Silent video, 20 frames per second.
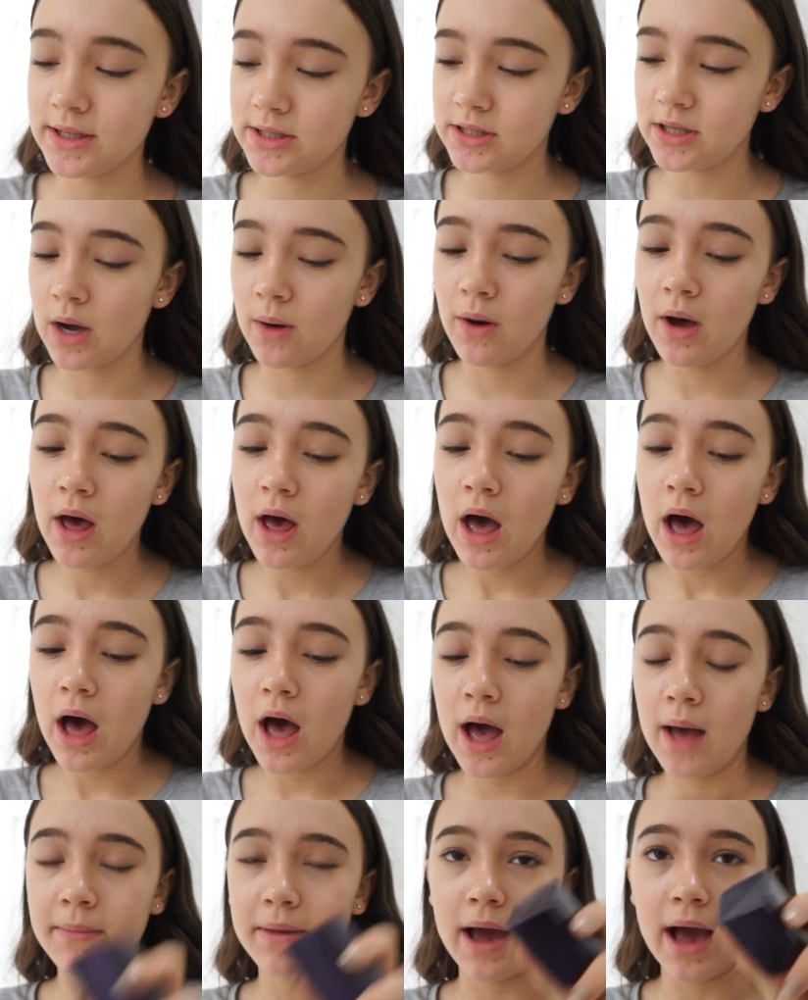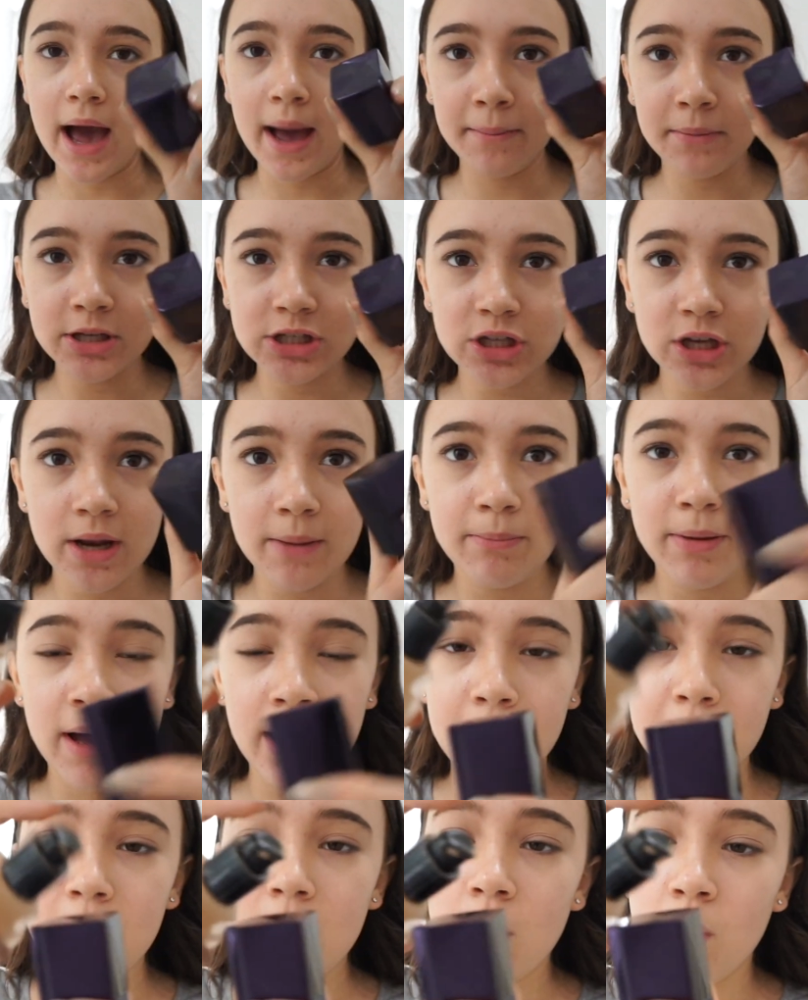So, um, yeah, I'm just gonna
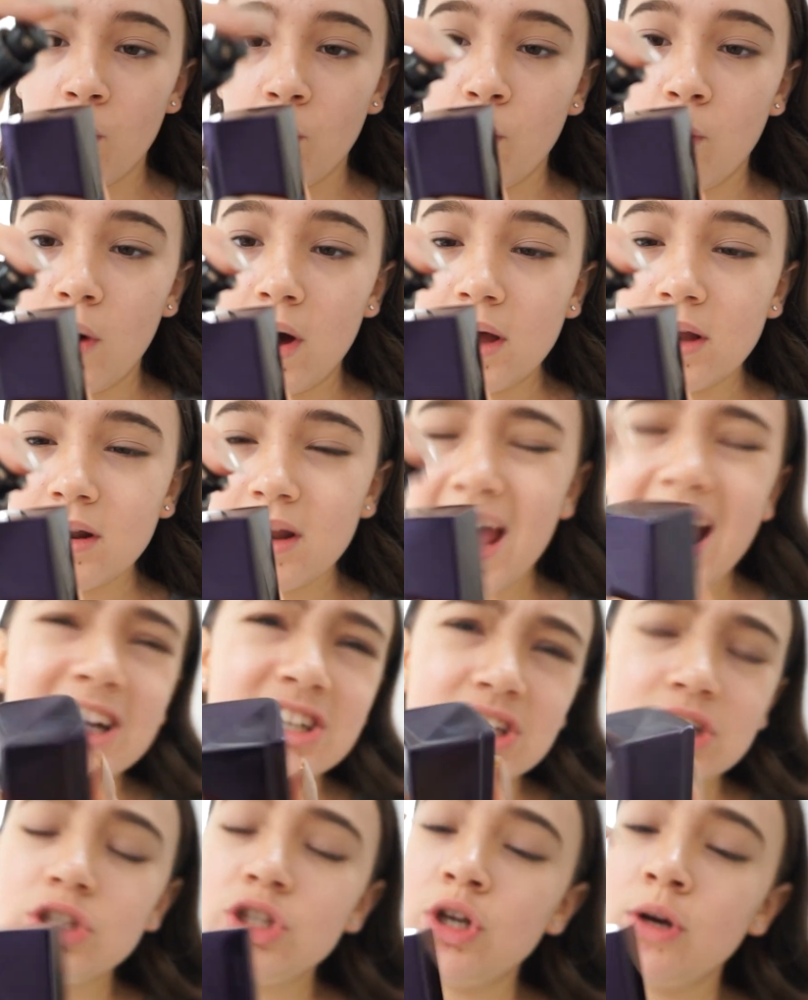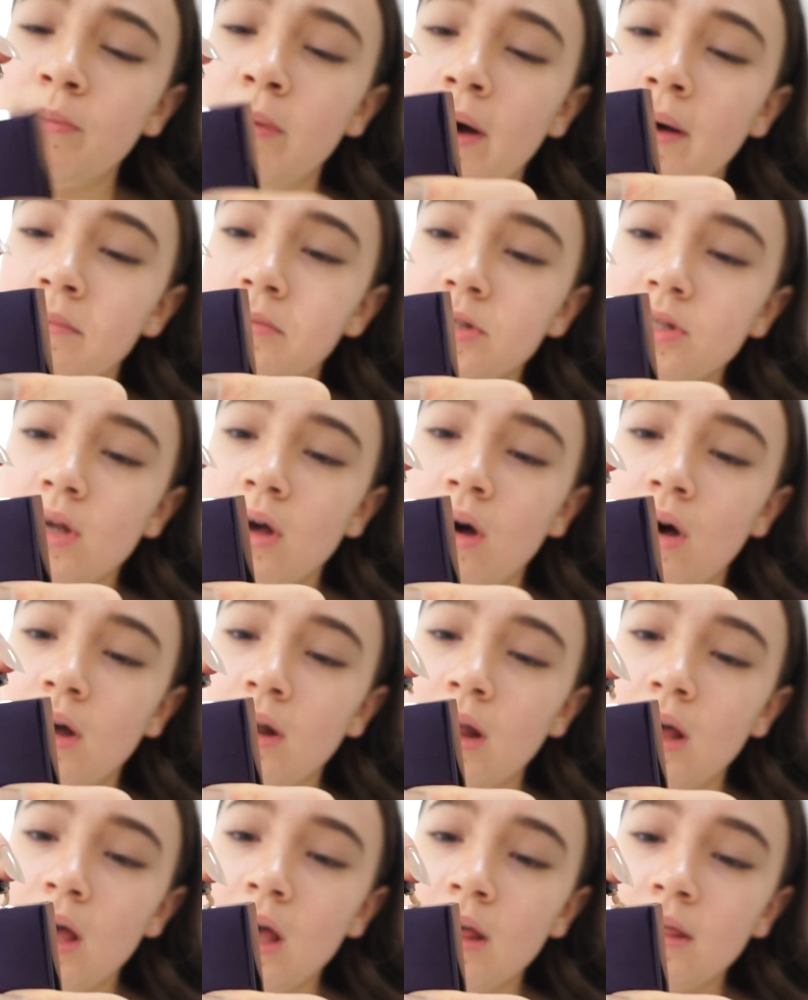pump one, actually two pumps
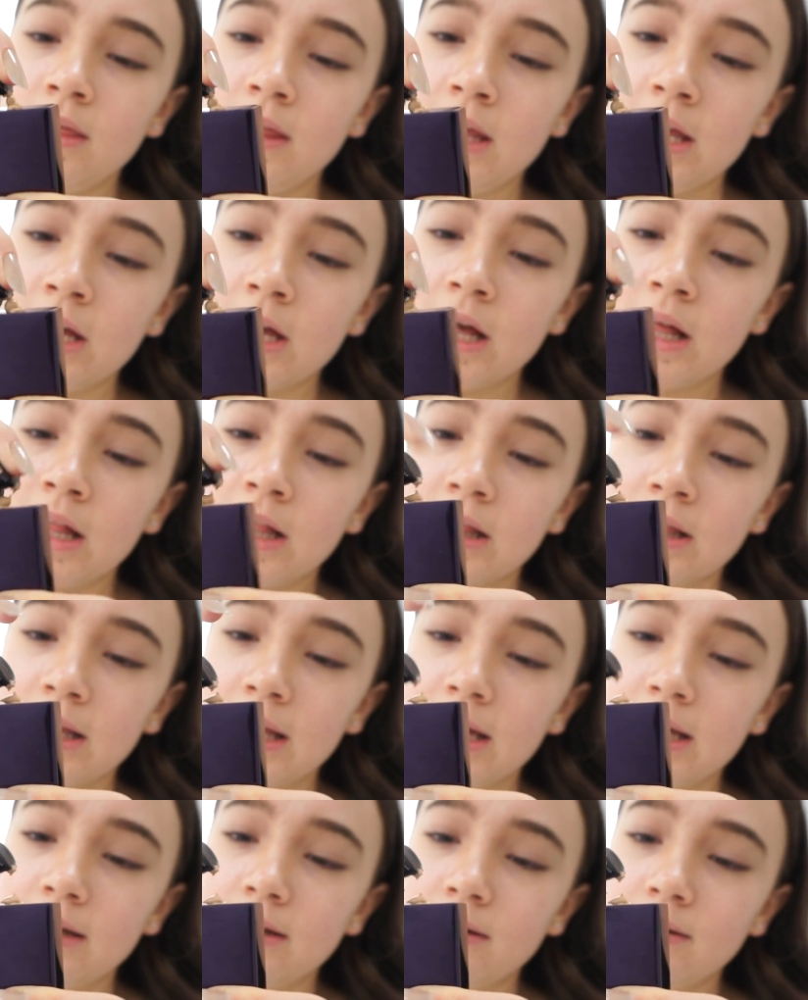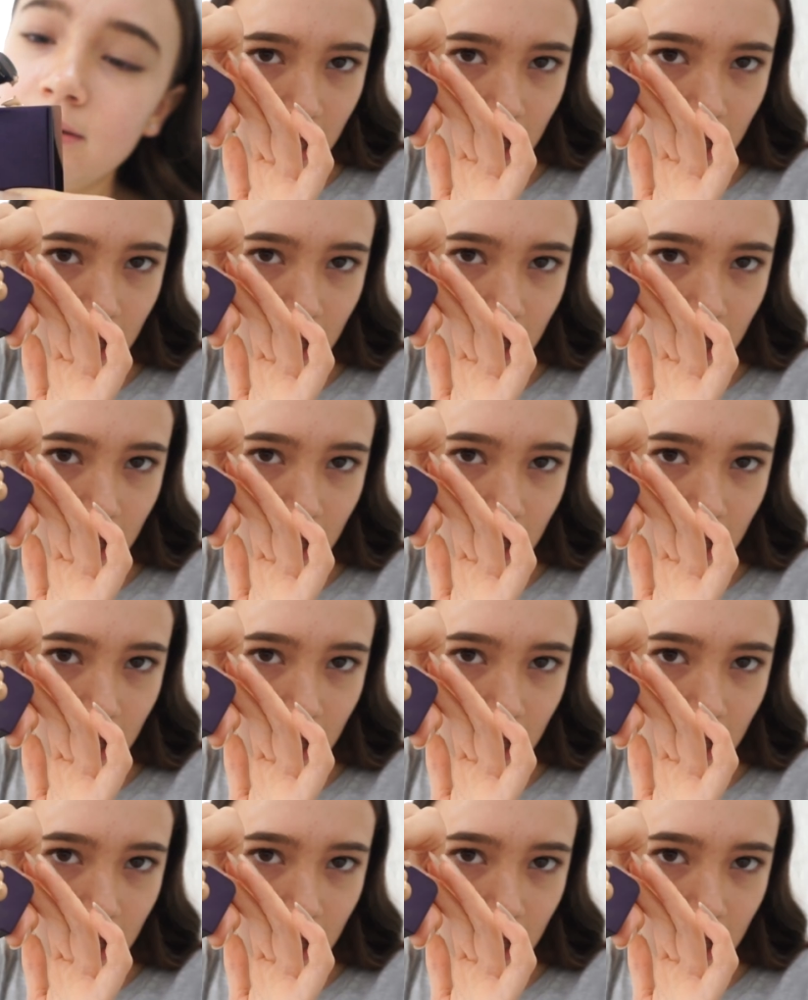on the lid.